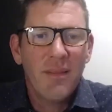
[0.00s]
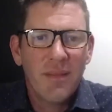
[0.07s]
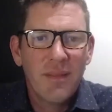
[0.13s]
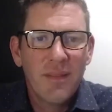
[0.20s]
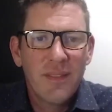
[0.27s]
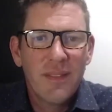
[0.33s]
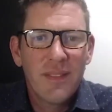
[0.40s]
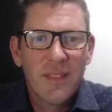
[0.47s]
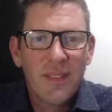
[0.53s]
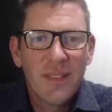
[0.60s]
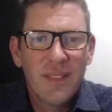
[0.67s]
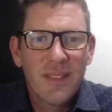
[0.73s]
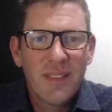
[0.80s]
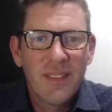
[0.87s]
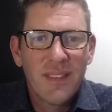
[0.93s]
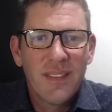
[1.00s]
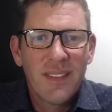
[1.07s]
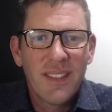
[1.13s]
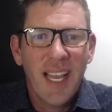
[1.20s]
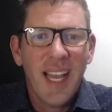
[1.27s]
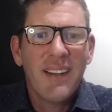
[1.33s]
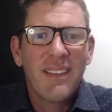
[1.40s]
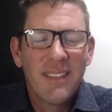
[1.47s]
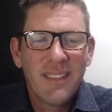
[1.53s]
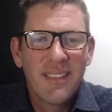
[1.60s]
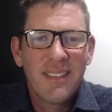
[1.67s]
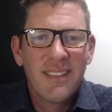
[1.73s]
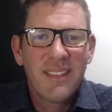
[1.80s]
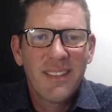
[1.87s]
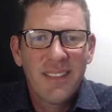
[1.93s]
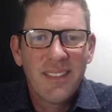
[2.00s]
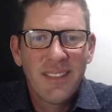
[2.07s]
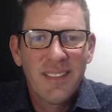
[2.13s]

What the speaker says: for the best. So we've